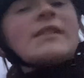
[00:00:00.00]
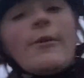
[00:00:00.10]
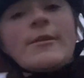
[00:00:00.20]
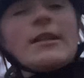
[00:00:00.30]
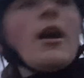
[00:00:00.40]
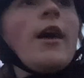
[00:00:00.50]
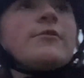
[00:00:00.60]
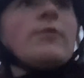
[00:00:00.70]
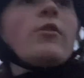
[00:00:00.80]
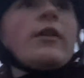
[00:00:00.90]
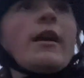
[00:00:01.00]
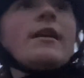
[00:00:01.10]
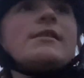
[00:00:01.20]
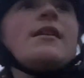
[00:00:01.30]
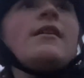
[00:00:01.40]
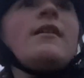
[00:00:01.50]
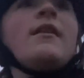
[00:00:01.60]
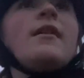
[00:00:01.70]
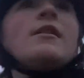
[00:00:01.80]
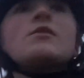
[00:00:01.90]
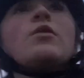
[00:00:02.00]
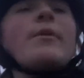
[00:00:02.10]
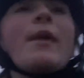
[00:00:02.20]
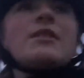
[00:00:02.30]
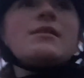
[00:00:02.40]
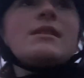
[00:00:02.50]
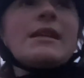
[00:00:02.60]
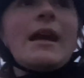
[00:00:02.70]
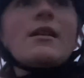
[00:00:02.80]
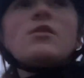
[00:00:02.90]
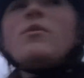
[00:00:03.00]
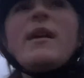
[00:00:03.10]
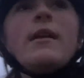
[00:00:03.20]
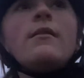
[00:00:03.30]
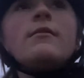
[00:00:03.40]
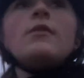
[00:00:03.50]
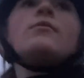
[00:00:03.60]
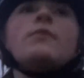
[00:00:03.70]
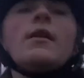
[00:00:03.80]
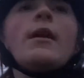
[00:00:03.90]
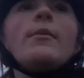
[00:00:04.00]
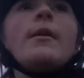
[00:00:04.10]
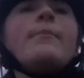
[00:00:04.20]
helmet's alive, don't worry, guys. So all that matters is the Cash, not me. The helmet.